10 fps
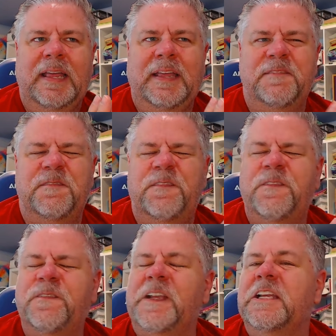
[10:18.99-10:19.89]
it
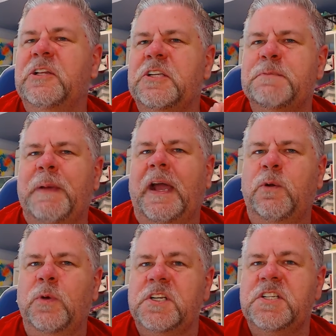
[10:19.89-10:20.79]
feels
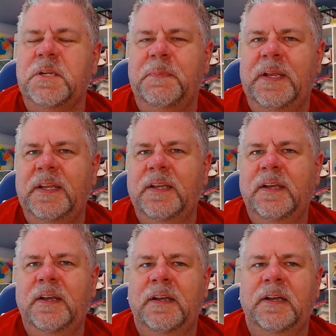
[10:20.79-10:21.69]
backwards to me.
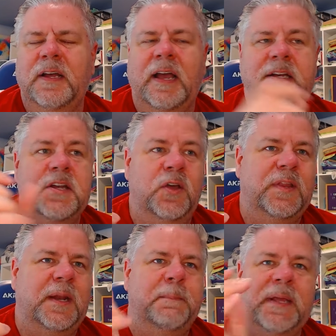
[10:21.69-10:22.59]
Uh, I know
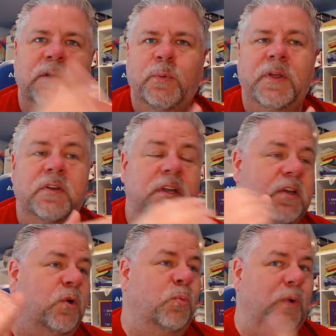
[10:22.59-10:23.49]
that a pinwheel can
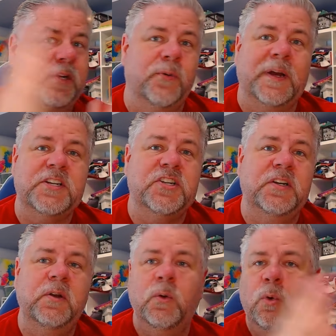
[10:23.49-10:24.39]
go one
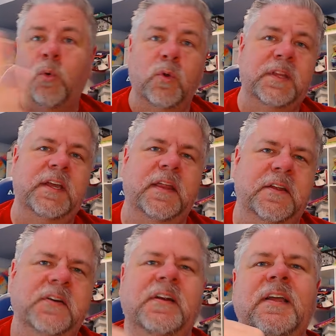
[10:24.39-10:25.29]
direction or the
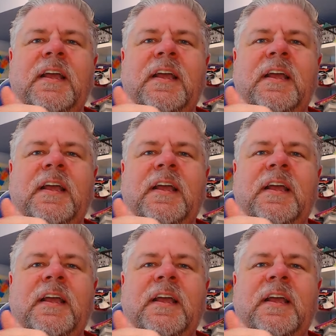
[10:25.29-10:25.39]
other.